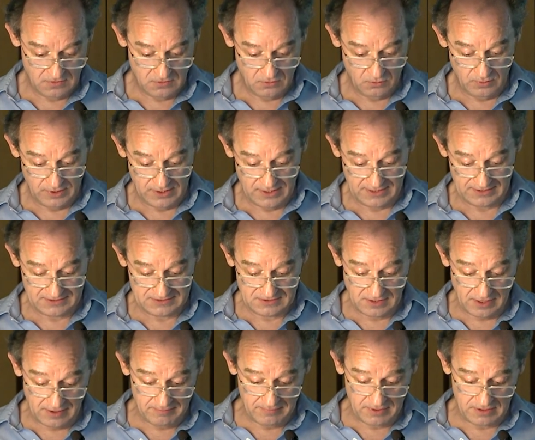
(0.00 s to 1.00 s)
when
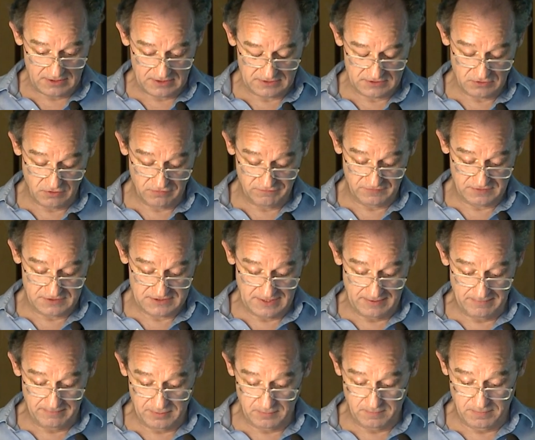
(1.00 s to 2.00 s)
excitement is often
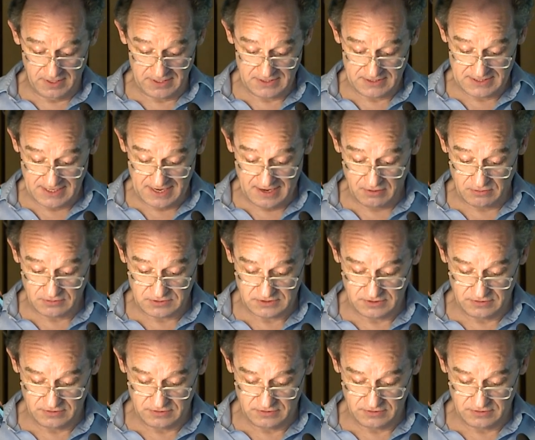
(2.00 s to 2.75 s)
tempered by doubt